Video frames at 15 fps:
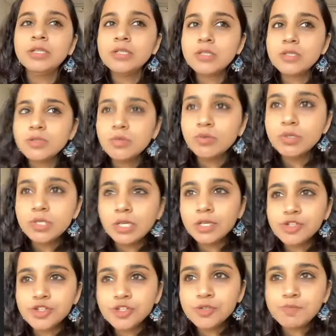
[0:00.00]
there's no
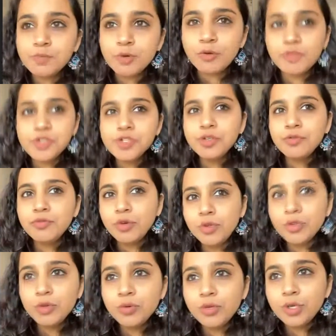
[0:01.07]
such provision for
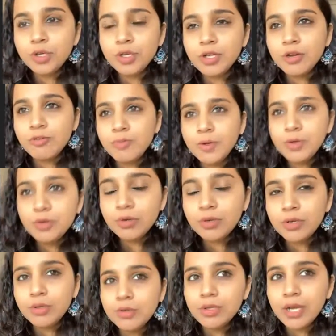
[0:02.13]
the union government
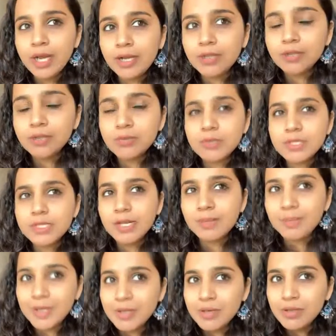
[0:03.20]
to
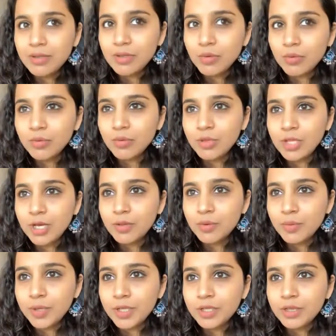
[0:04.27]
step in. The other
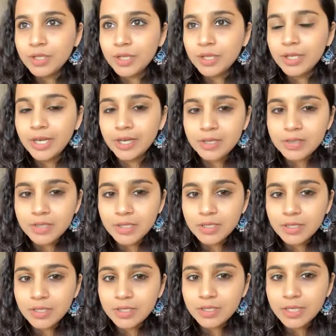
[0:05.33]
way that they, like I said,
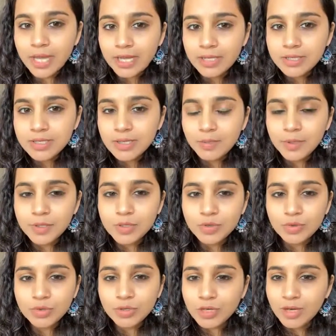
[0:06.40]
they can step in is
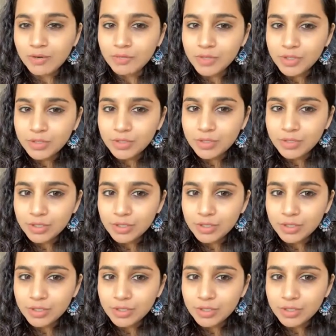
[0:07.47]
through the governor.